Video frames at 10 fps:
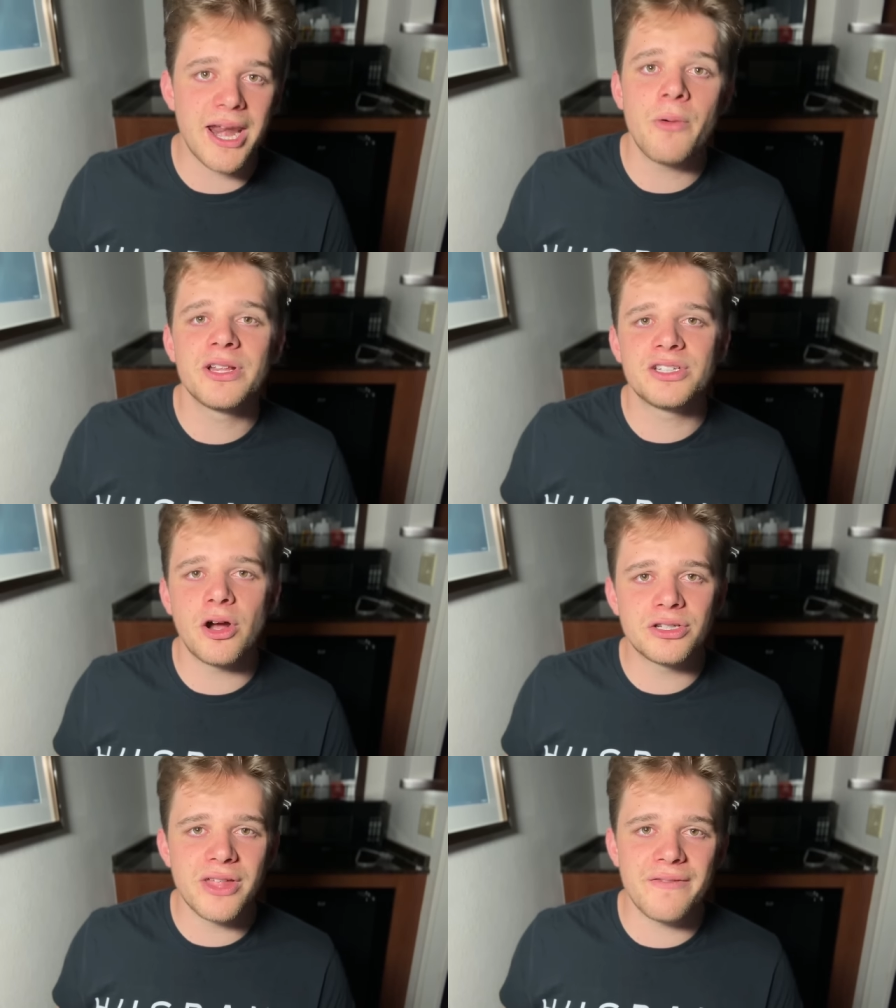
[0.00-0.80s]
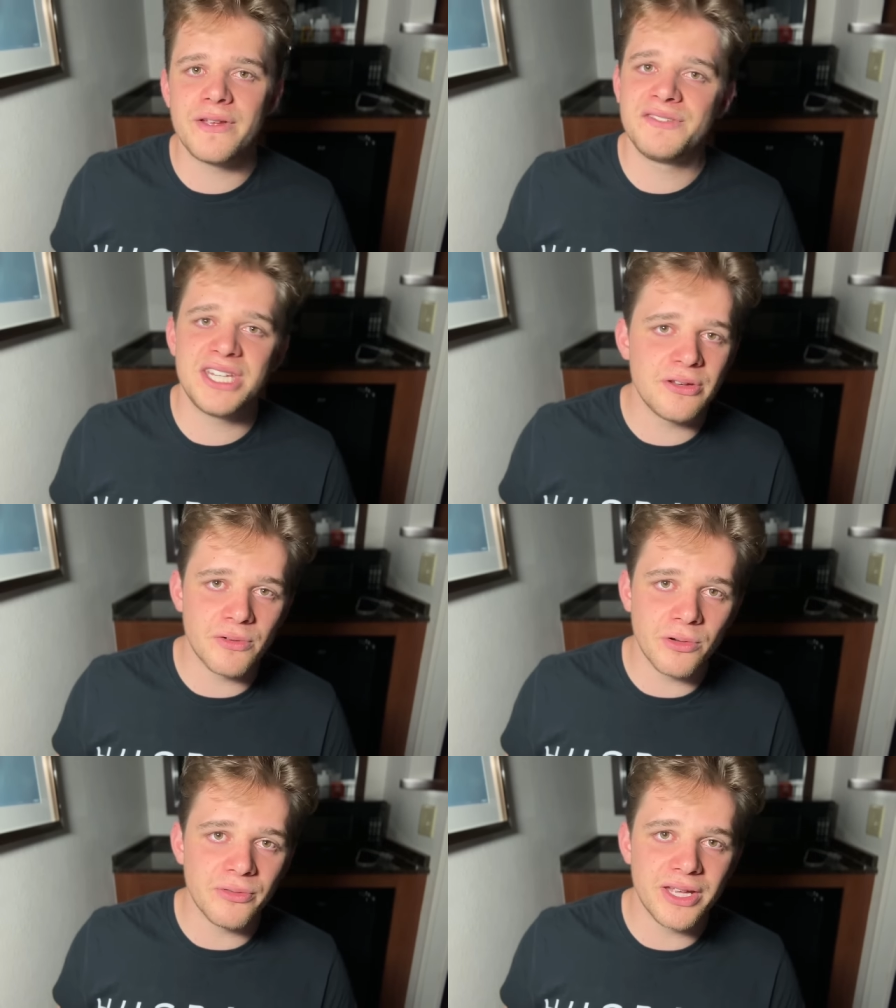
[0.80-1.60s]
I want to talk to that
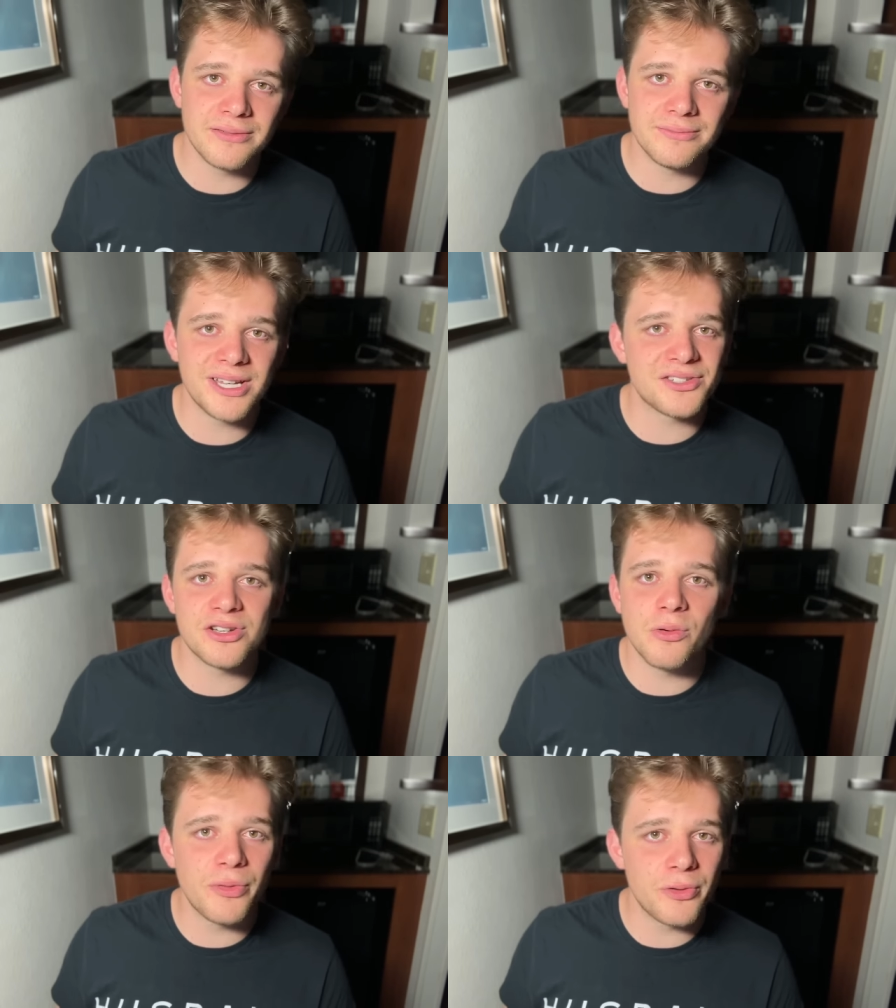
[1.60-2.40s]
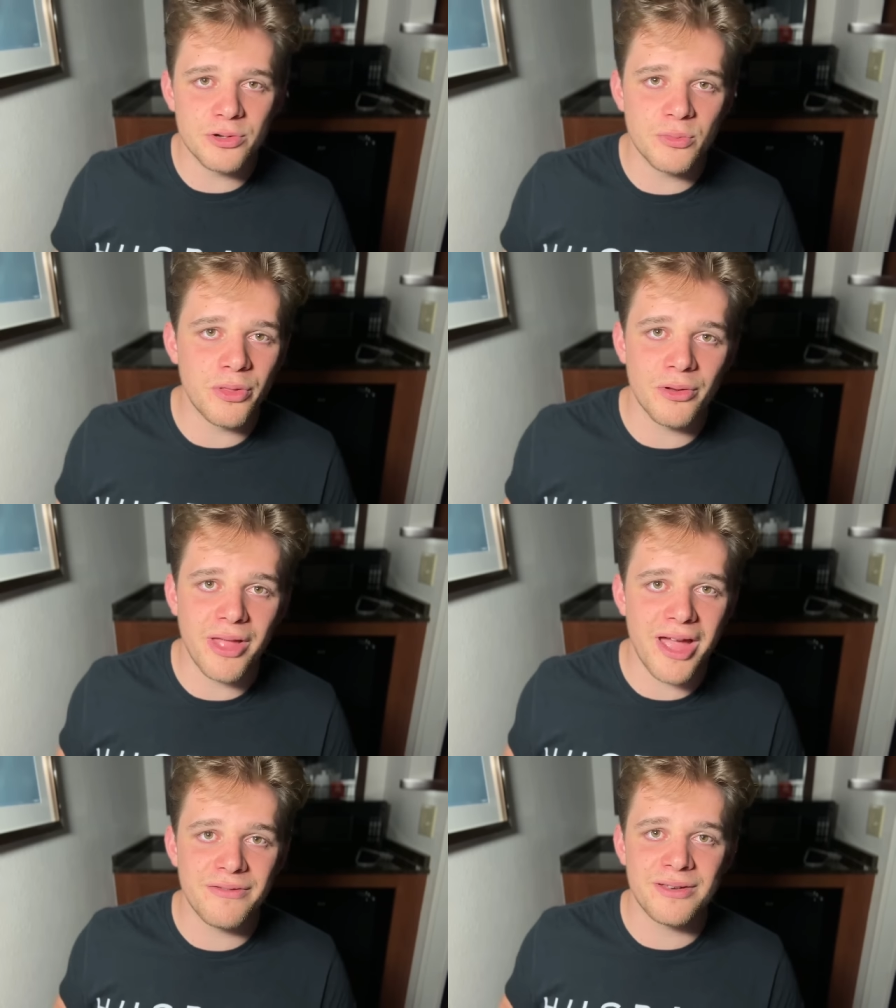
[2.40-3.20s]
fifteen-year-old that doesn't know what they're doing with their
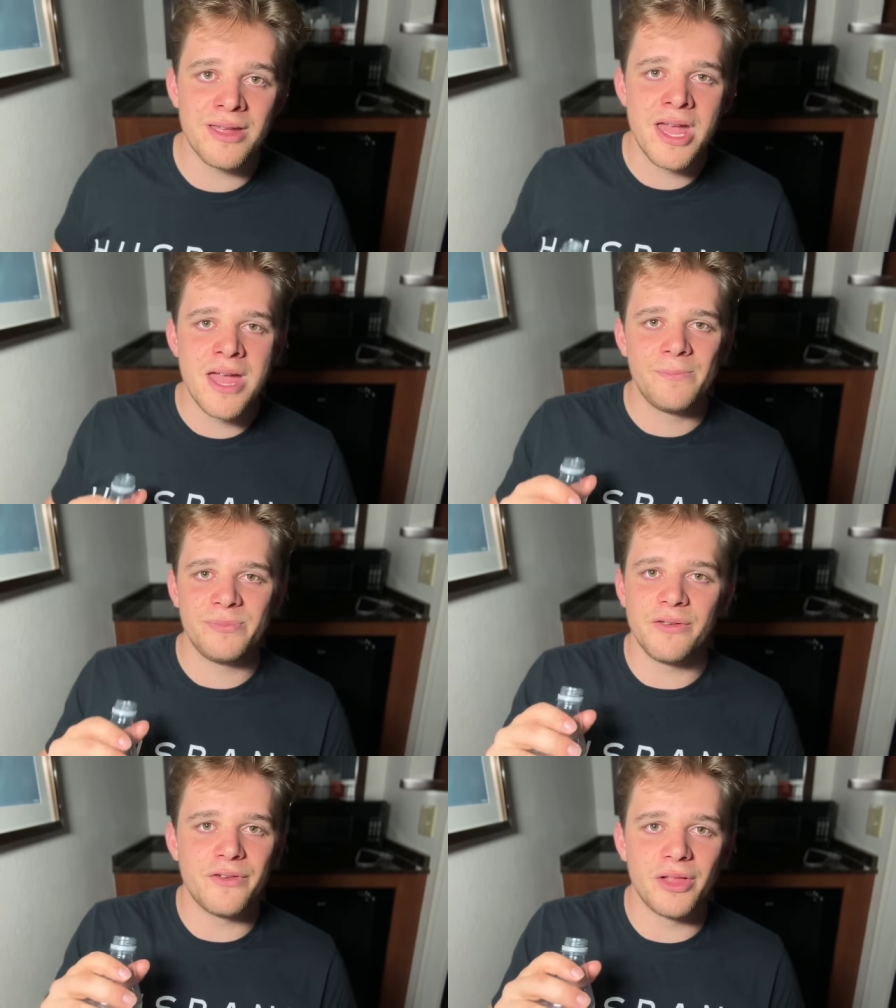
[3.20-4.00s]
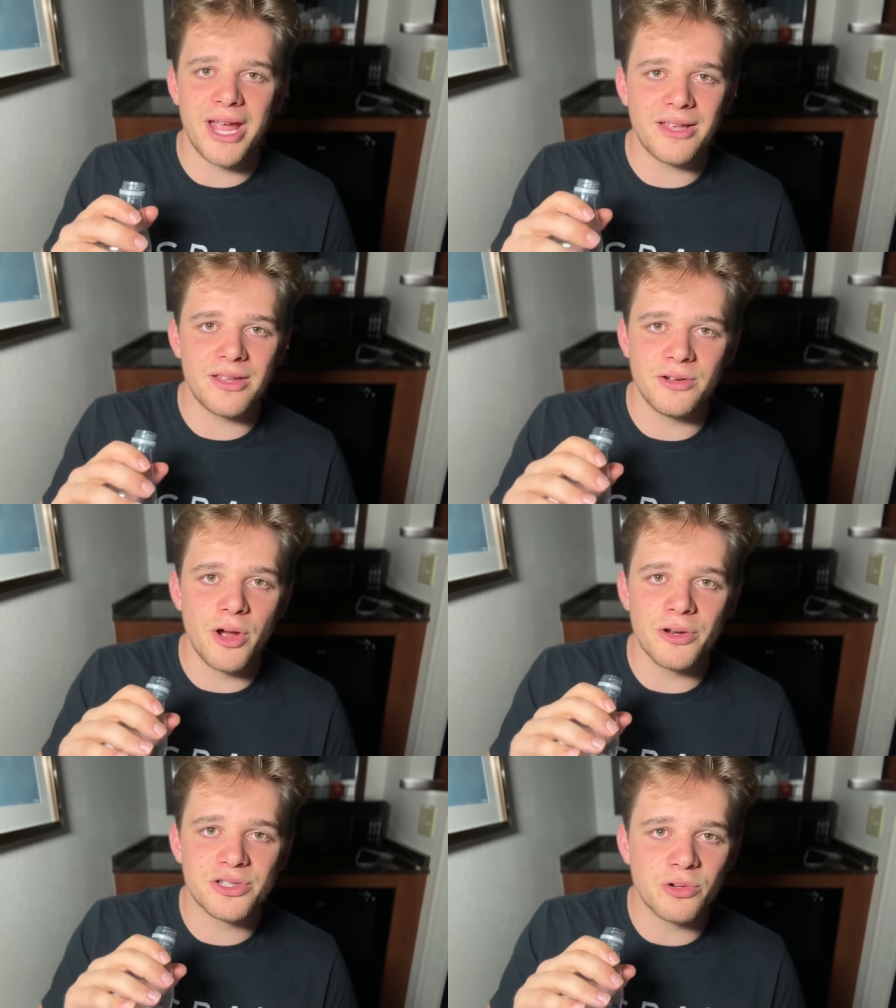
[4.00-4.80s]
life, and you feel like you
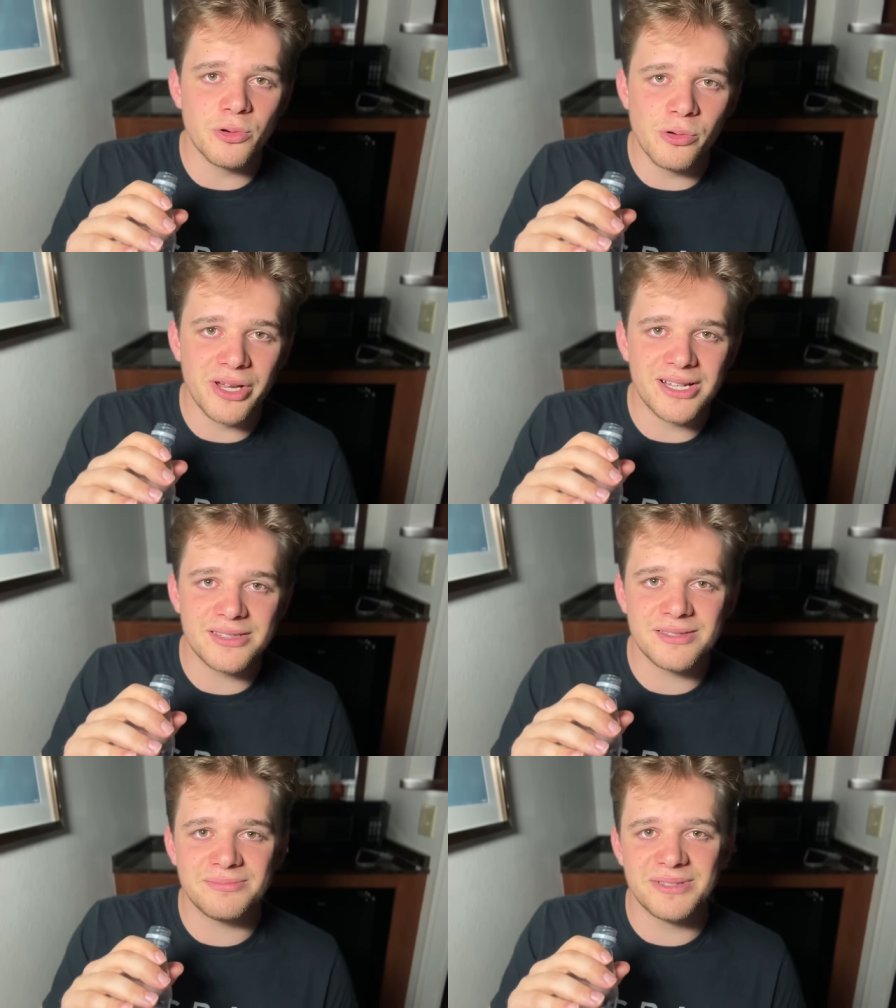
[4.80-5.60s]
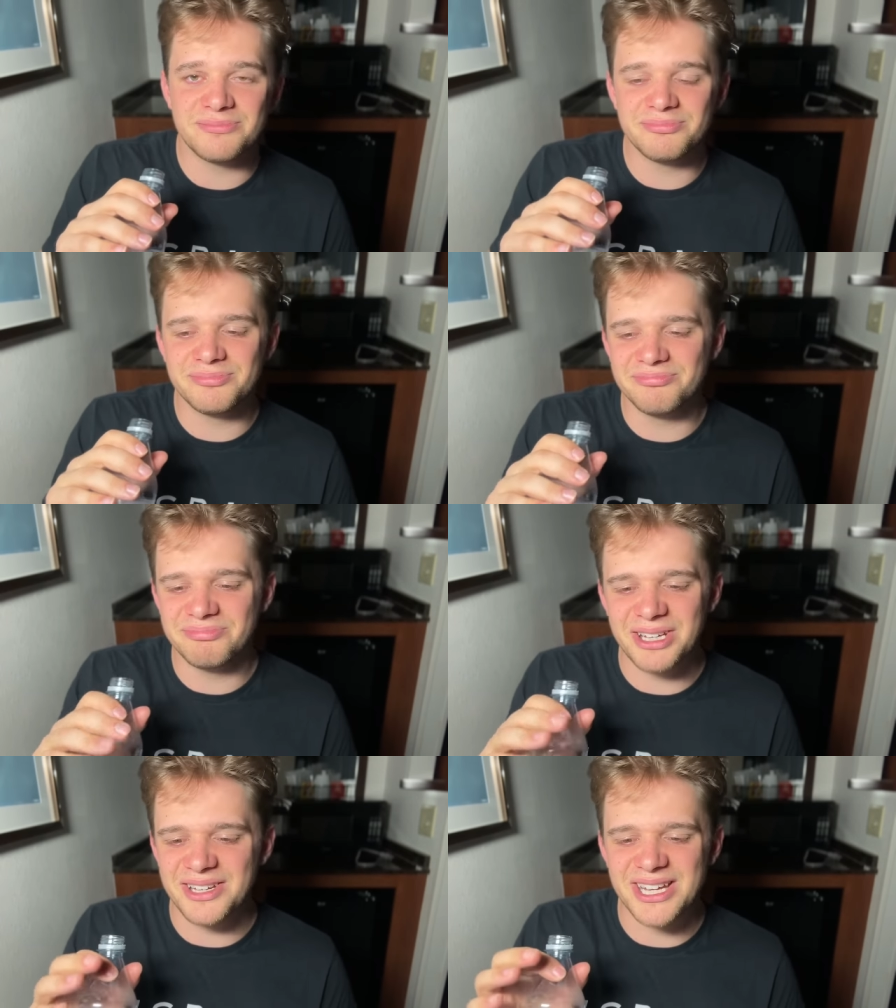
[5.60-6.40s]
go to school and it's it
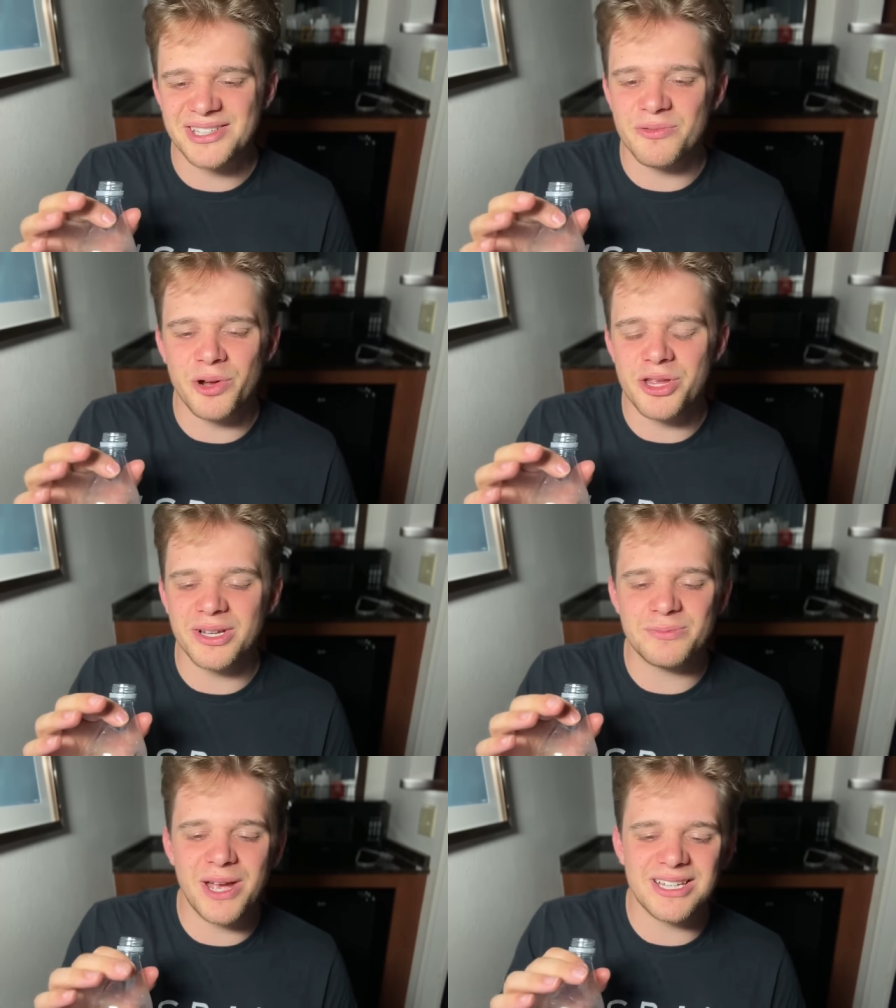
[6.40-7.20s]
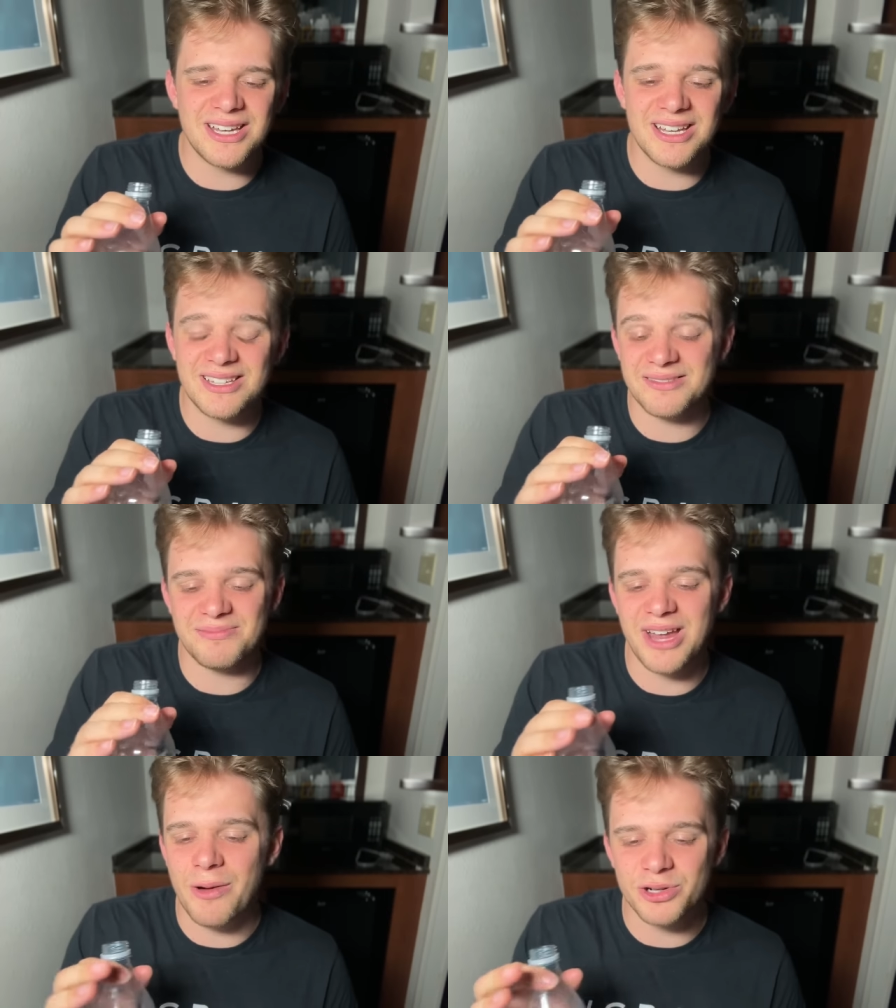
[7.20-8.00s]
it isn't what you expected and it's
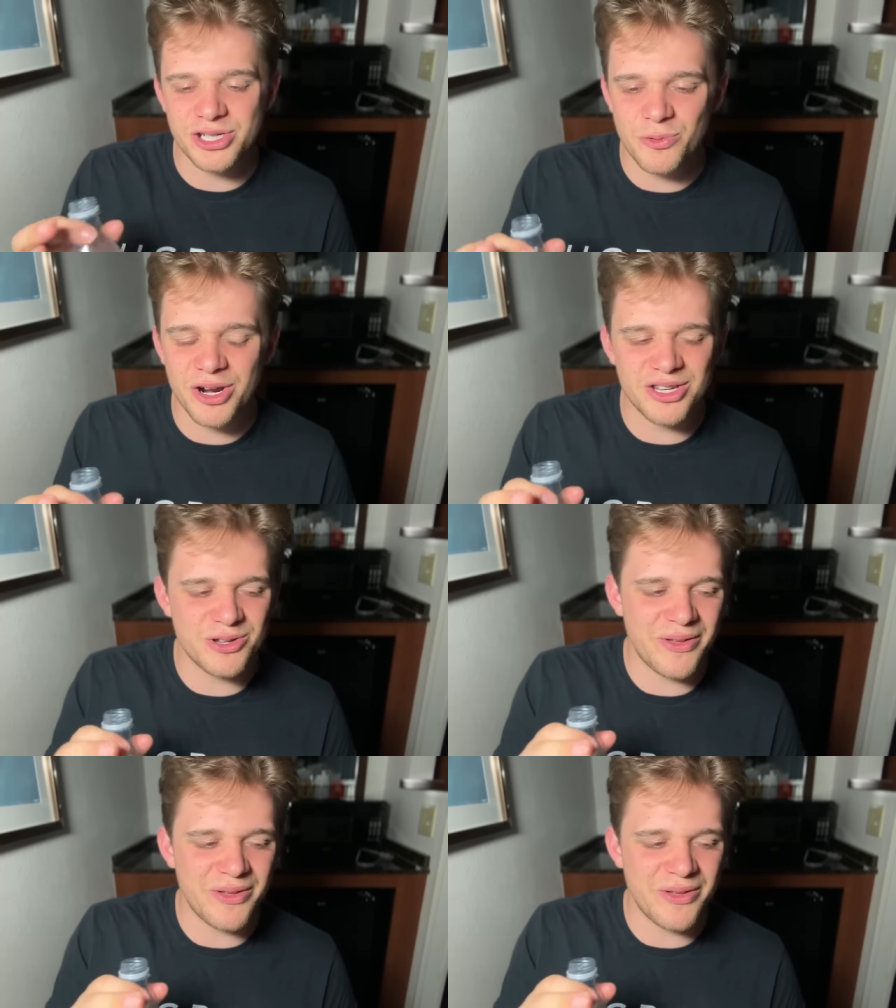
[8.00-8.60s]
not what you want to do.